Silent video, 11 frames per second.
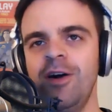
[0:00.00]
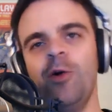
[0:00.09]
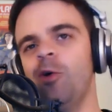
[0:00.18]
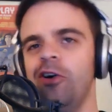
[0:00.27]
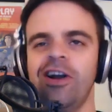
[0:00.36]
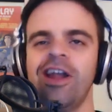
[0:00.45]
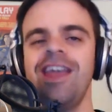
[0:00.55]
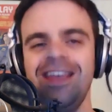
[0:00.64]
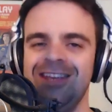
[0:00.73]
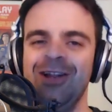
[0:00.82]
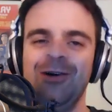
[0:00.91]
or
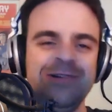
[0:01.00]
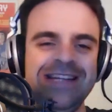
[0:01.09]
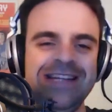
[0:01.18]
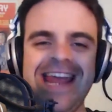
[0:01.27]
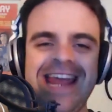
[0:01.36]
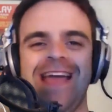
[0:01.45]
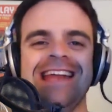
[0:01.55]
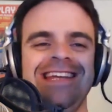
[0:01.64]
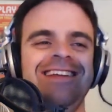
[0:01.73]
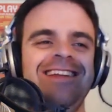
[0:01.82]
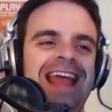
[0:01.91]
name
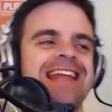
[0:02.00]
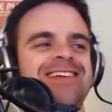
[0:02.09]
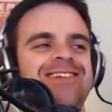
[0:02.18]
any